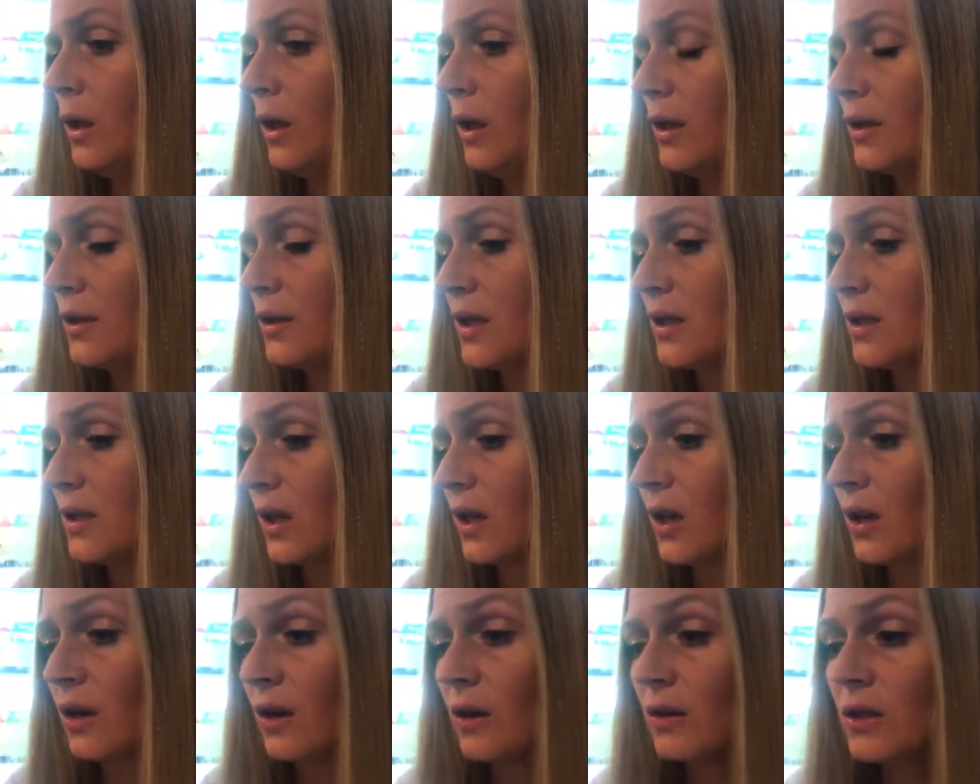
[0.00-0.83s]
It says
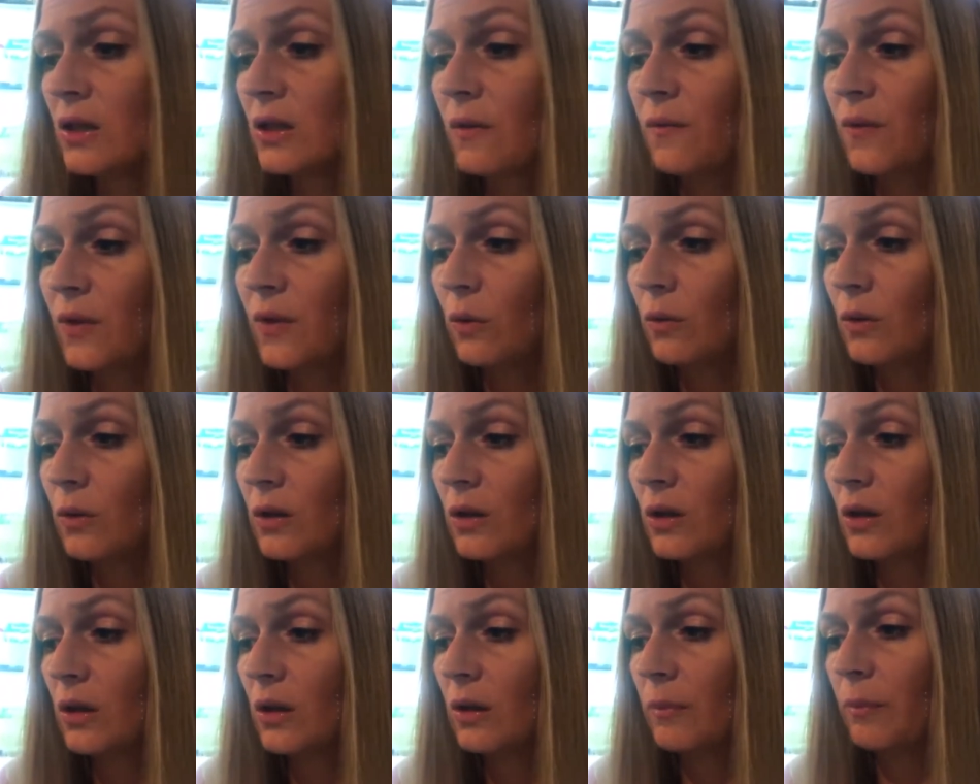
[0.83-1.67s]
it can interfere
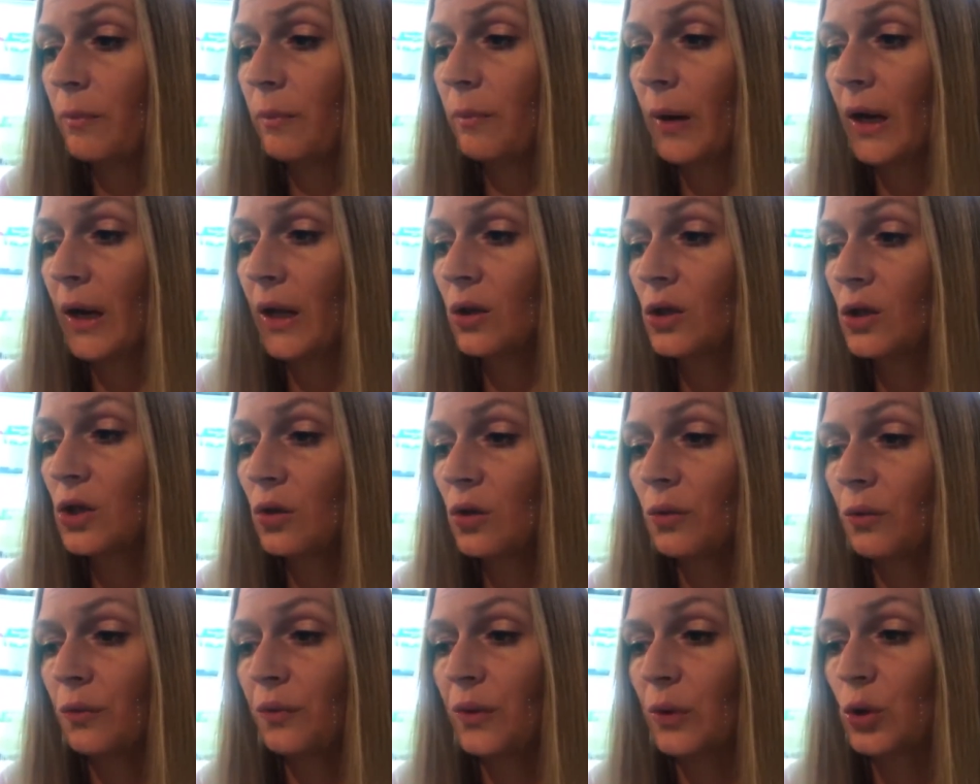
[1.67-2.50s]
with the
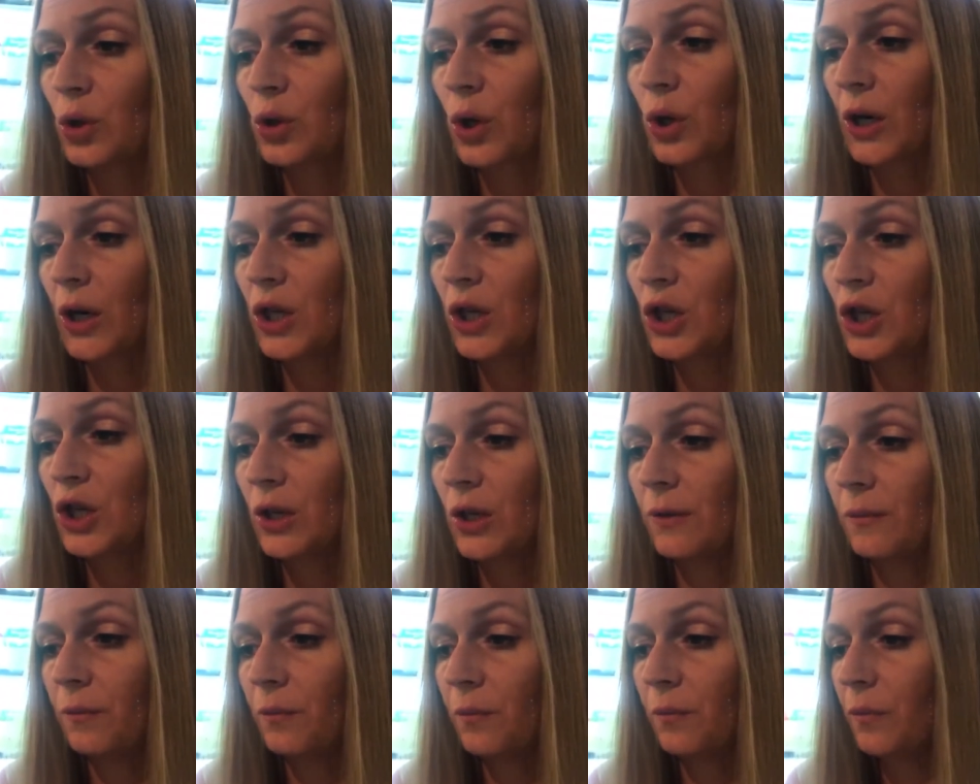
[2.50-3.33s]
biological
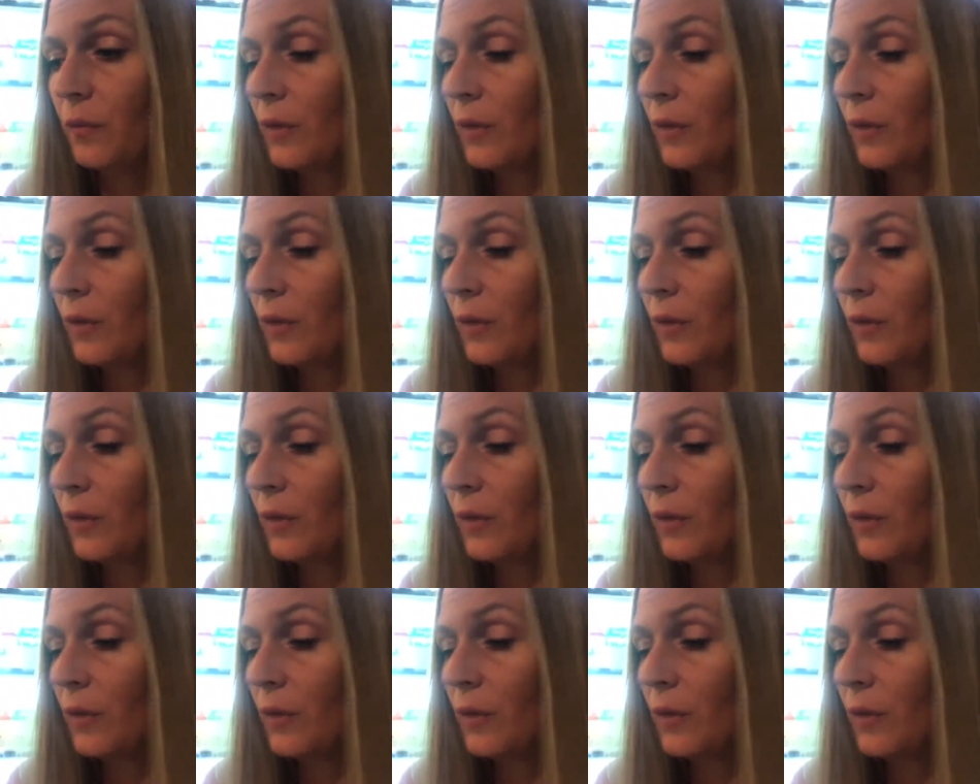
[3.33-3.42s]
filtration.